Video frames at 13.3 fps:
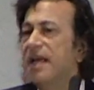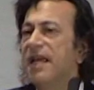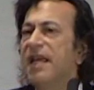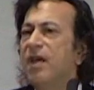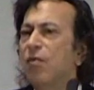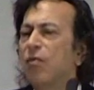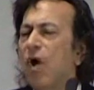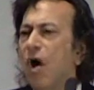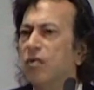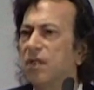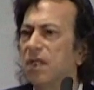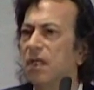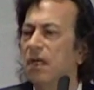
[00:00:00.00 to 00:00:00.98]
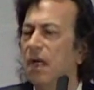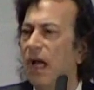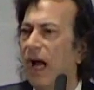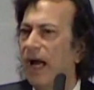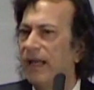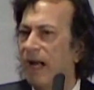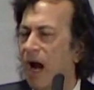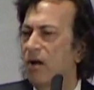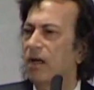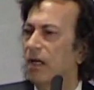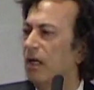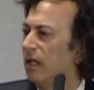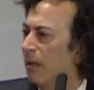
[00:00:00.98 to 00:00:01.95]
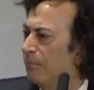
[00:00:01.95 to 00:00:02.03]
He wrote an
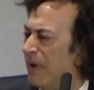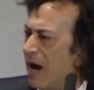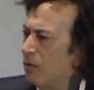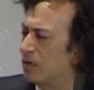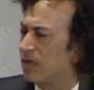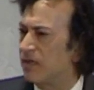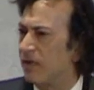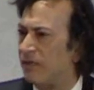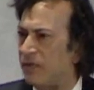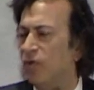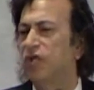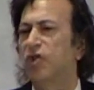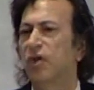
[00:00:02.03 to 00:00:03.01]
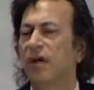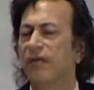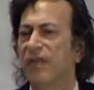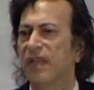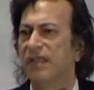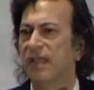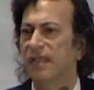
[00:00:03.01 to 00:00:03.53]
article about the future of this.